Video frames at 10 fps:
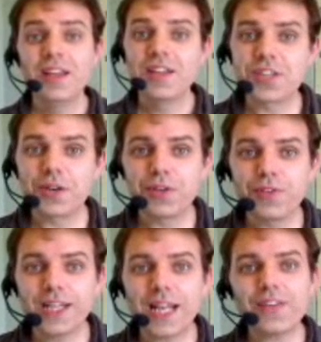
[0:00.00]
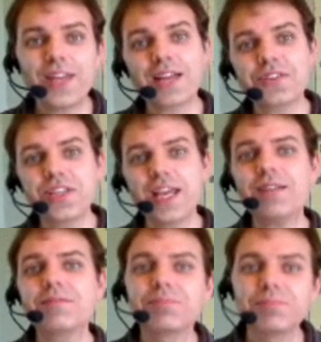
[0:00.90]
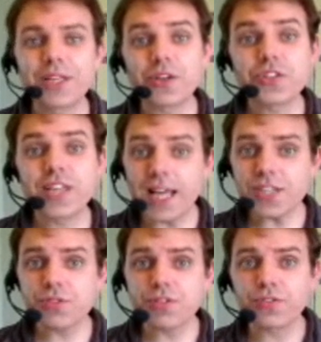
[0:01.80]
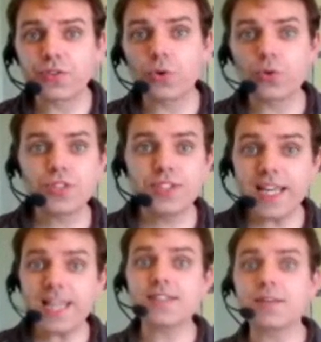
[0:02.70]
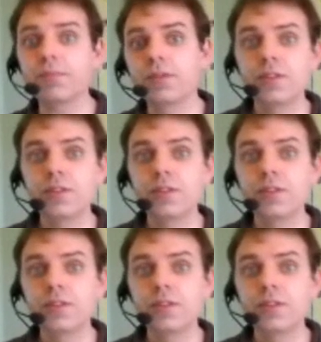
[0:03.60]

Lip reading: So, you figured out the answer yet? Because the answer is, of course, deism.